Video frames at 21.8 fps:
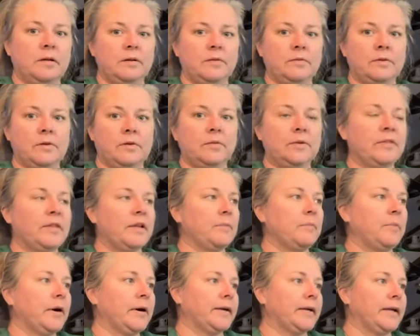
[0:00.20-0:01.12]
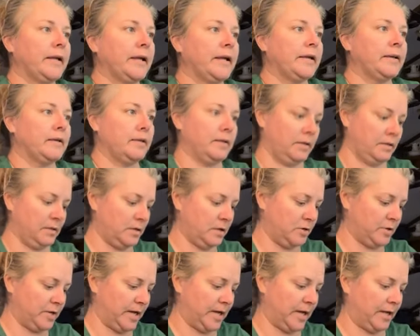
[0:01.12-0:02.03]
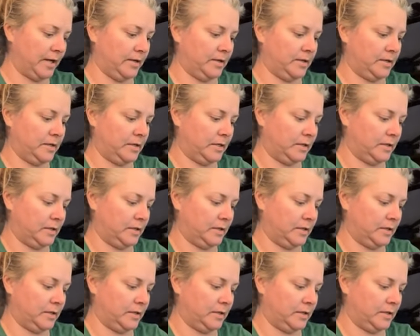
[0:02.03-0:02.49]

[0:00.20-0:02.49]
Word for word: I don't know what they're barking at. Okay.